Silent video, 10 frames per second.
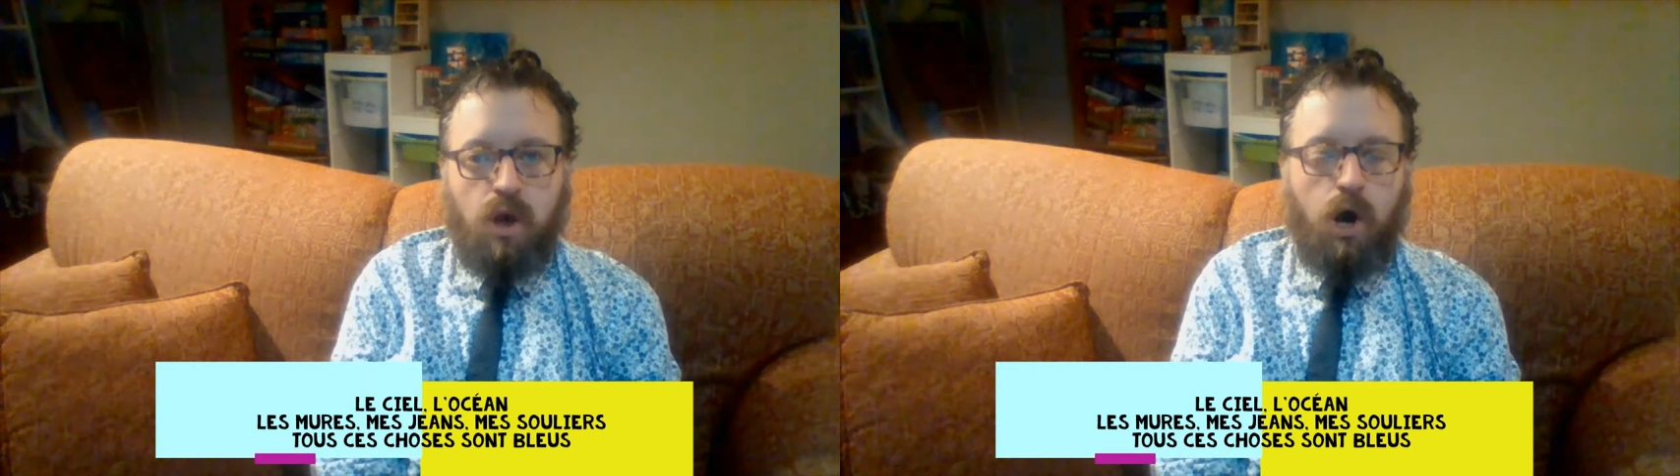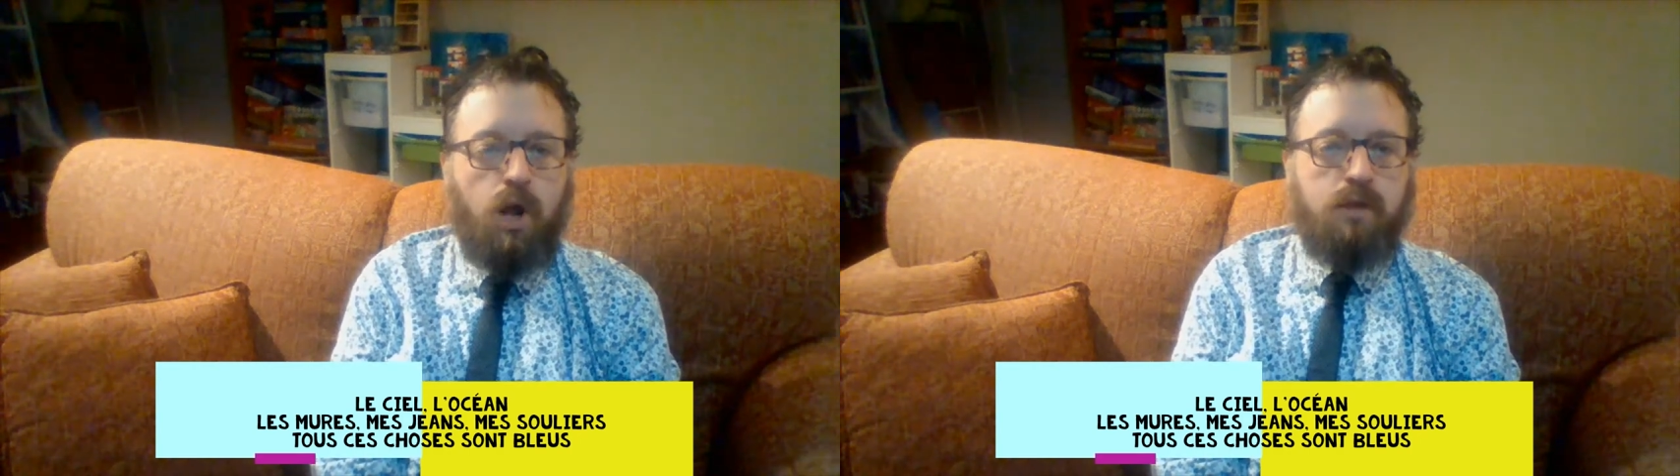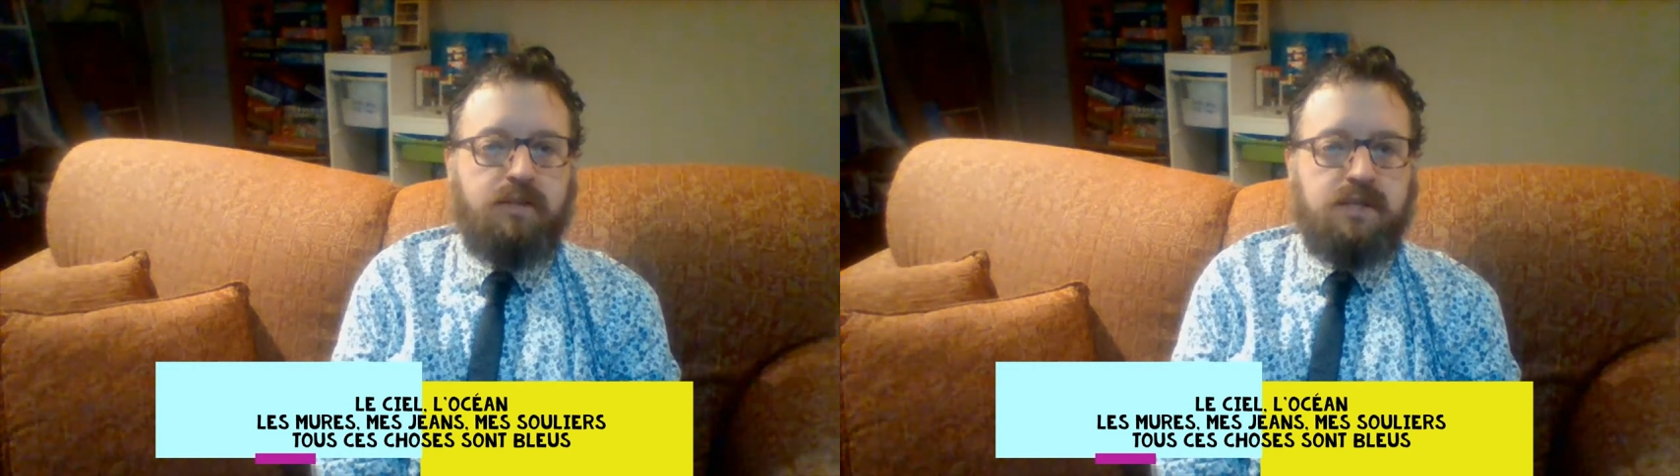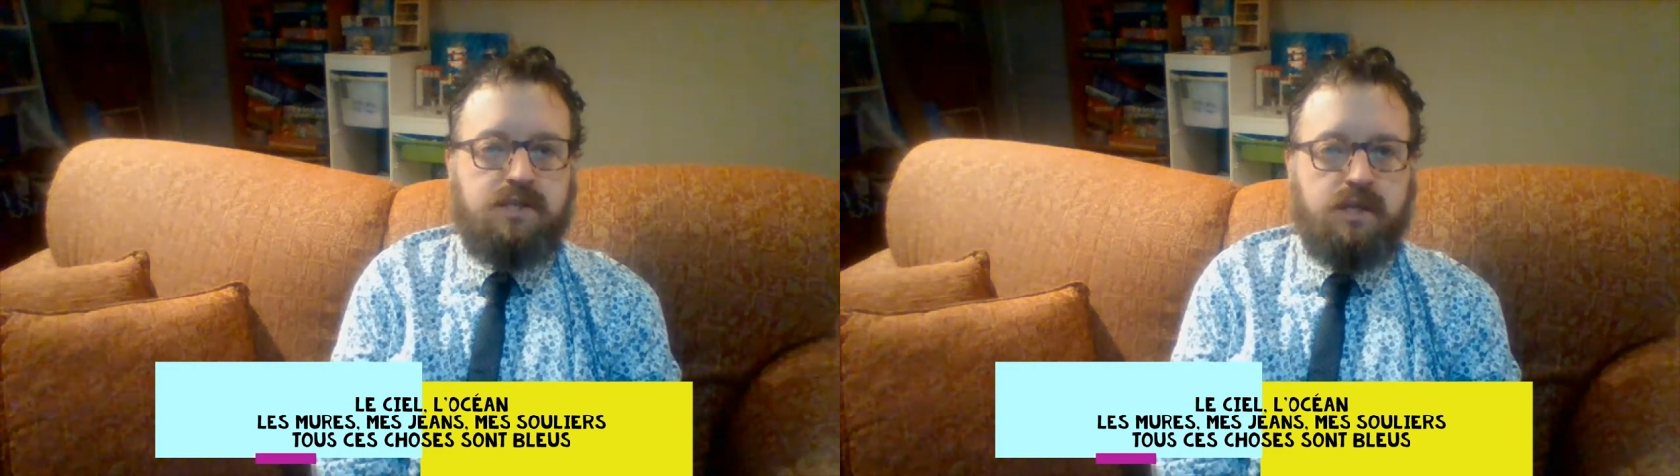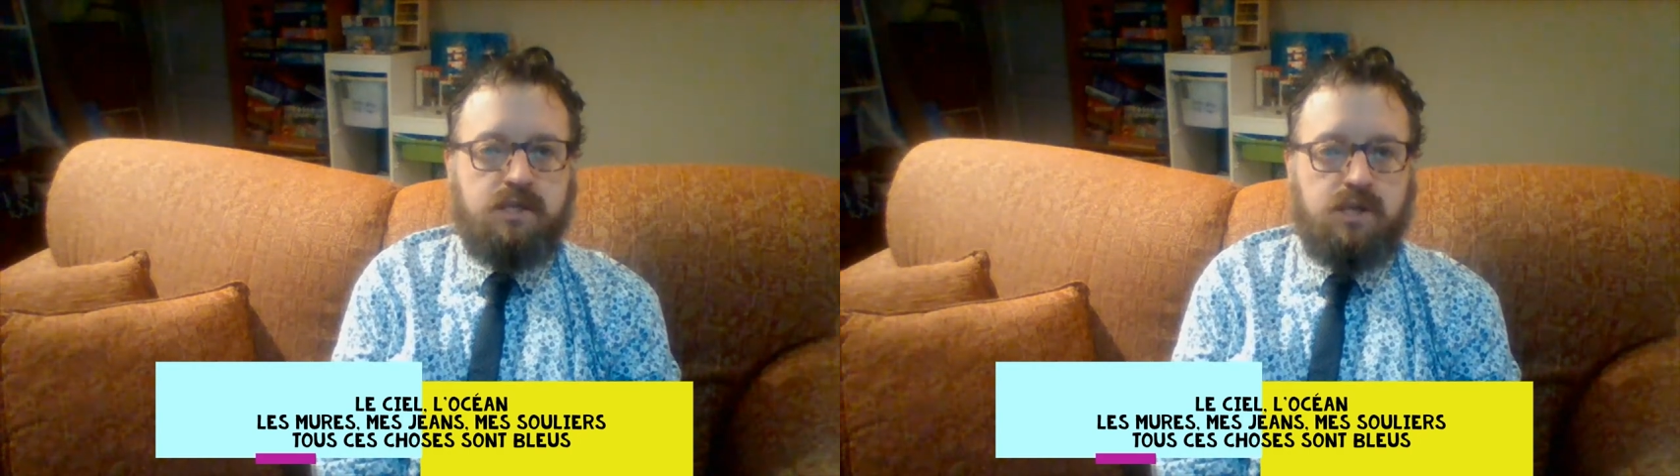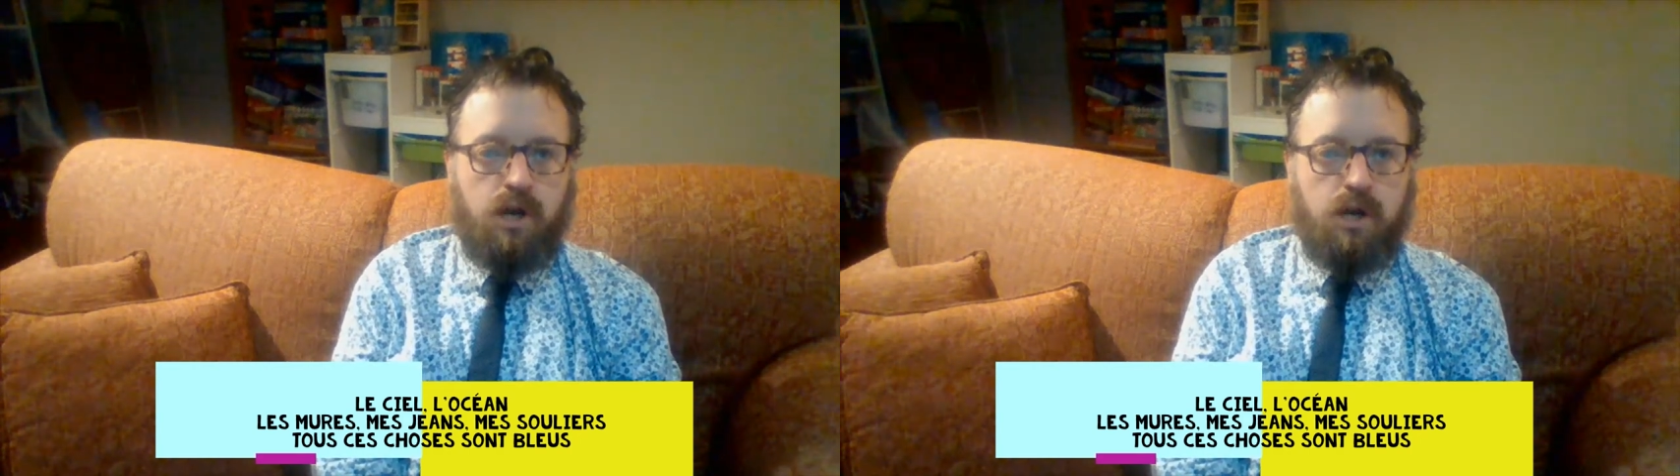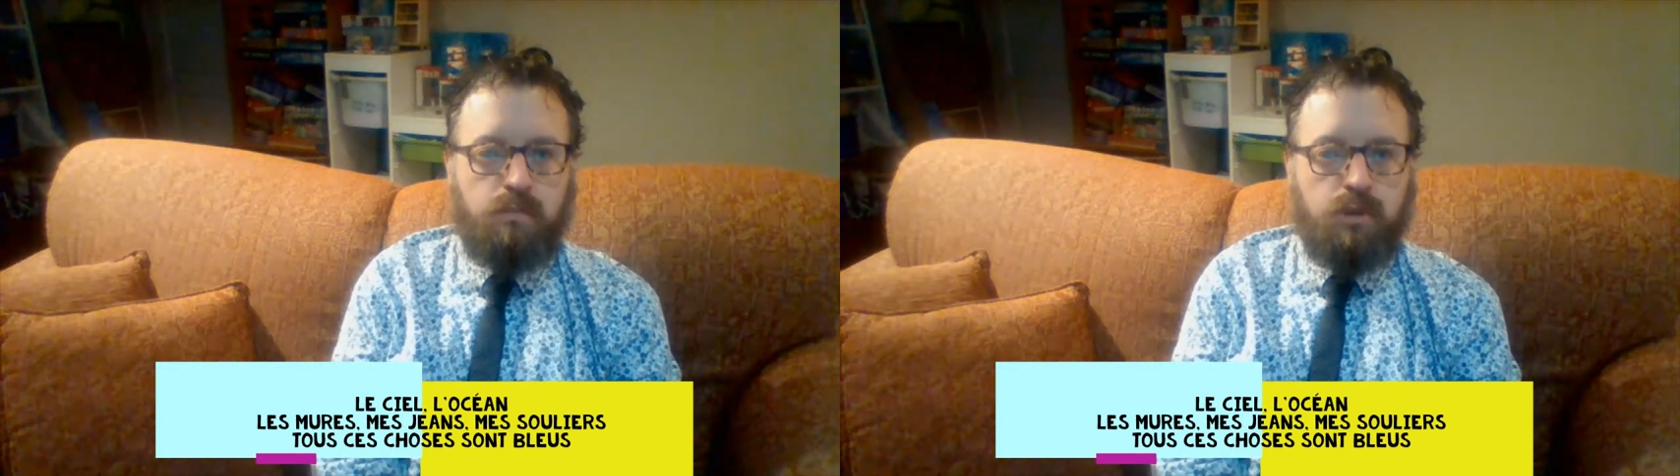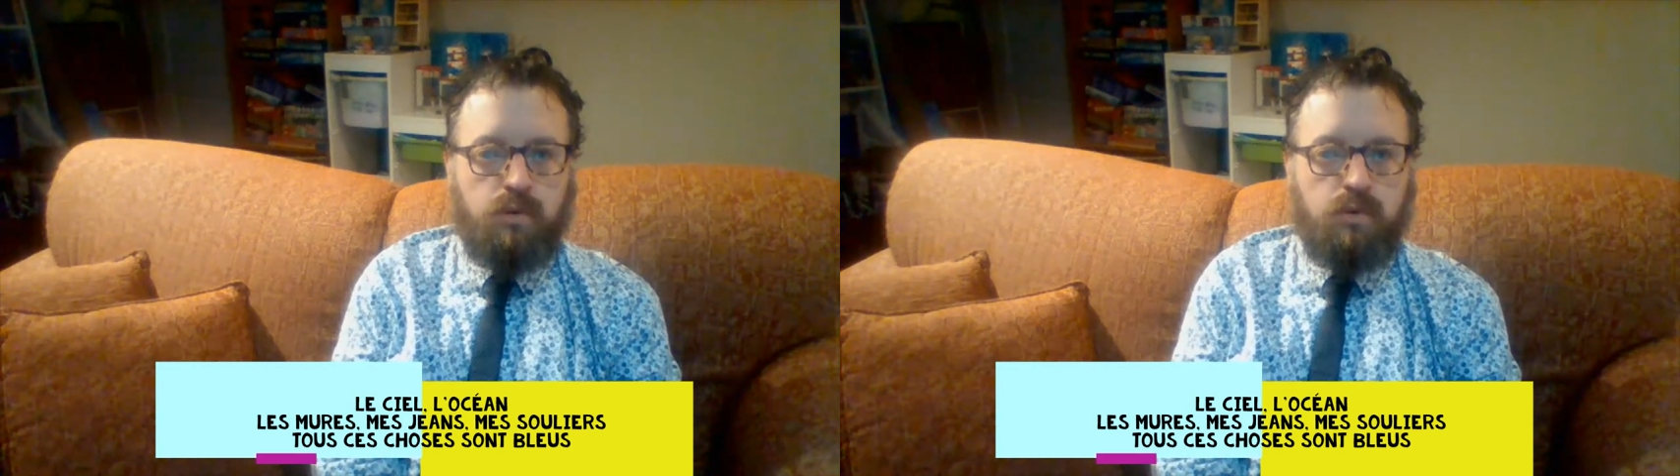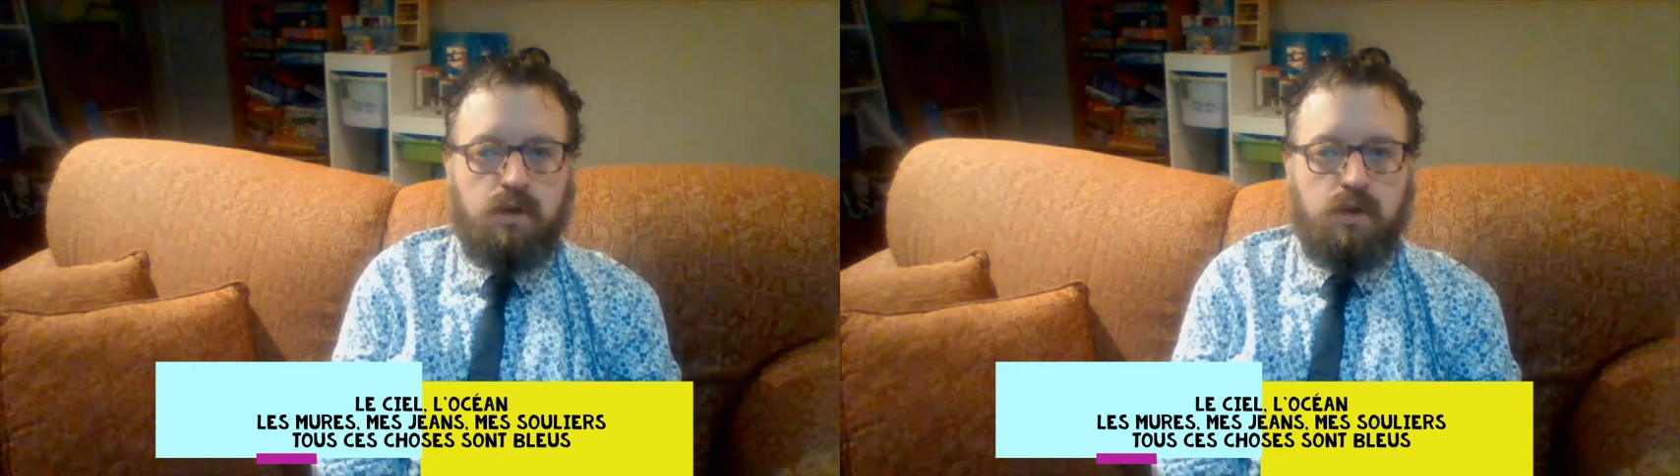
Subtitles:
all of these things are blue.